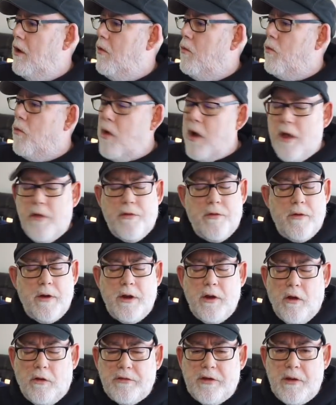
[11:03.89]
Whether or
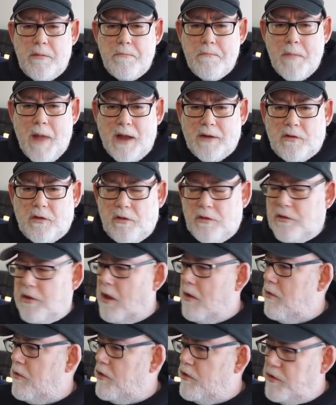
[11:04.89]
not it matters,
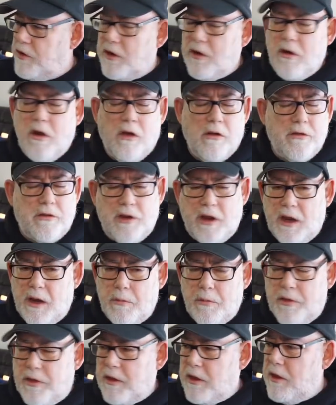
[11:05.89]
though, because you're not
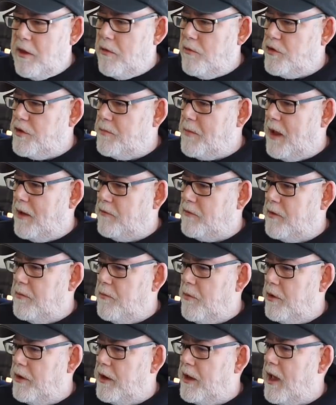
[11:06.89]
dealing with a huge amount of
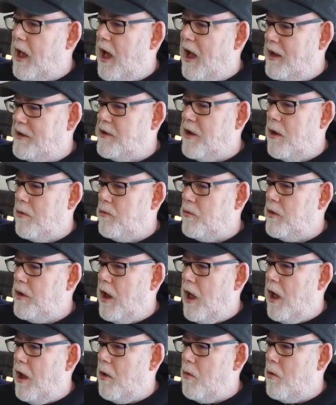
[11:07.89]
money, I don't
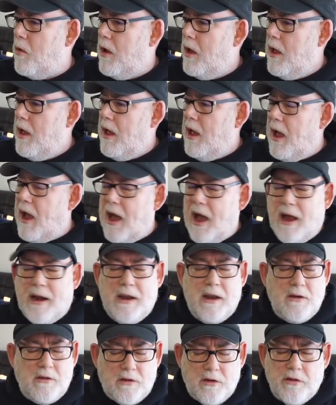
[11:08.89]
know. And
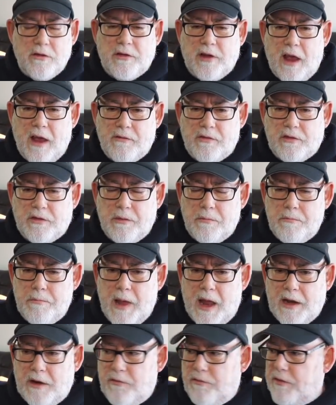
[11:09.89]
it does have some
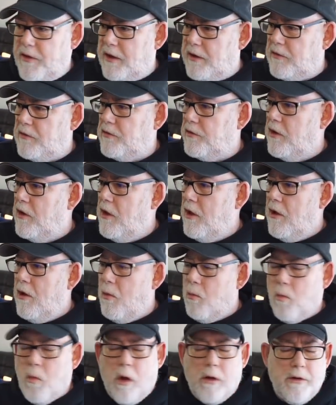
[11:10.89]
benefits.
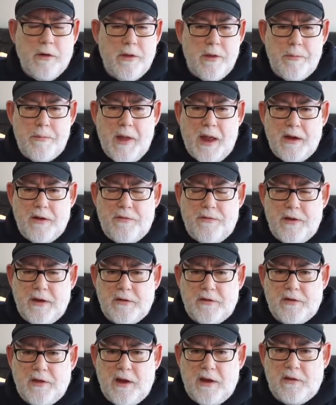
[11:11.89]
One of the
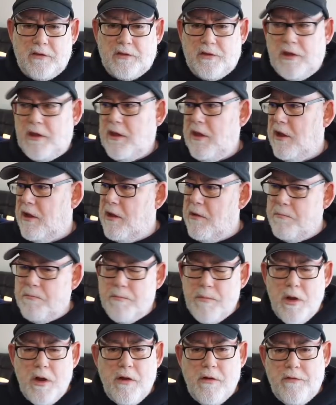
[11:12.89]
benefits is that you can
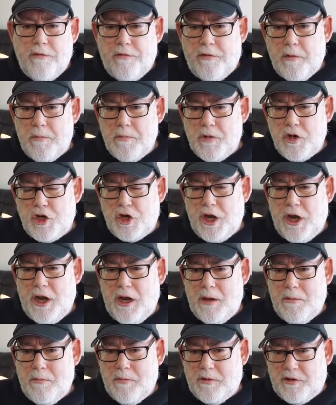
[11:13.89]
move from
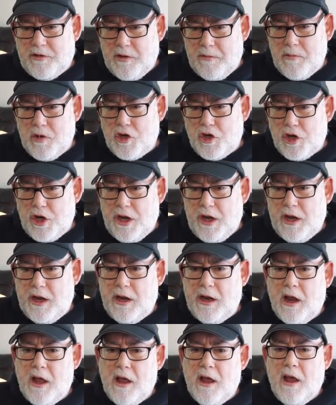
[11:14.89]
machine to
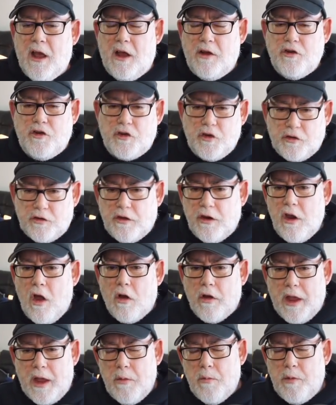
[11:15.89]
machine and just
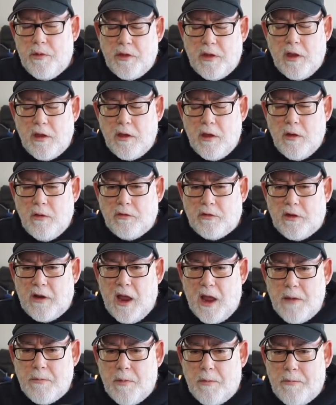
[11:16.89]
log in with your
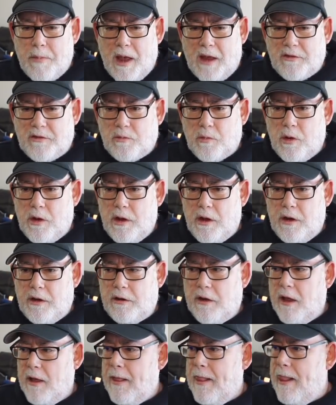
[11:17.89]
username and
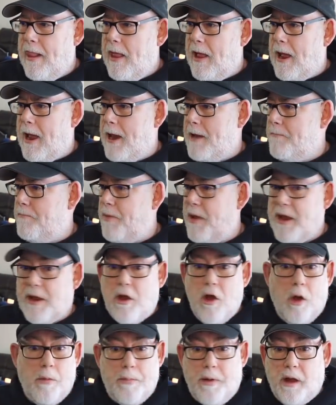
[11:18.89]
password and pick
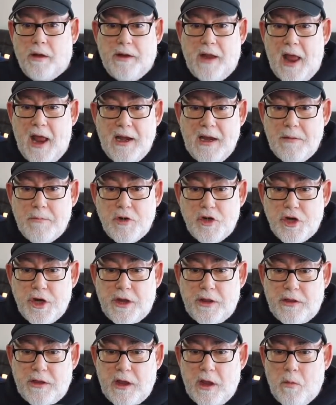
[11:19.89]
up on any
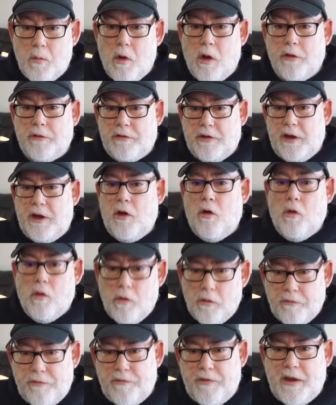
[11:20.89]
machine that you want, and it
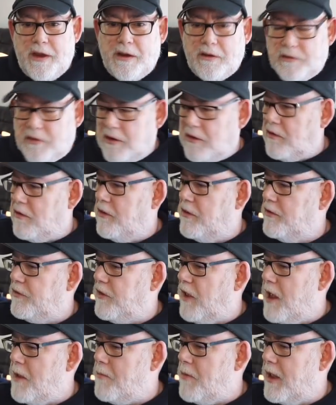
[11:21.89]
all feeds into the
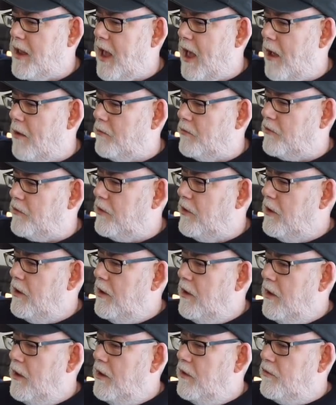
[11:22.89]
same account.
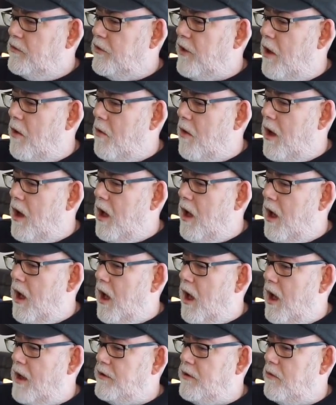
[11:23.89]
So
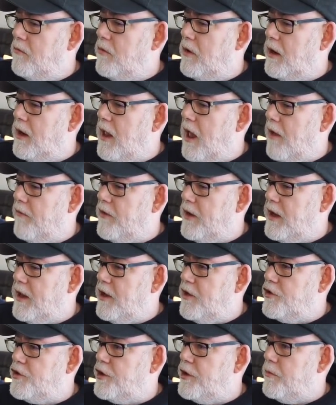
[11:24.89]
I don't really have any
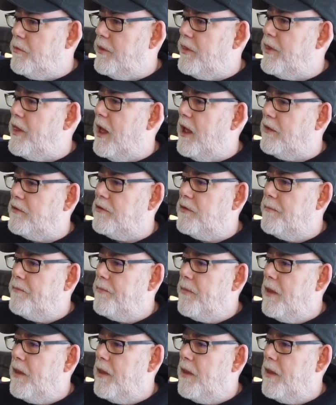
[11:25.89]
issue with that.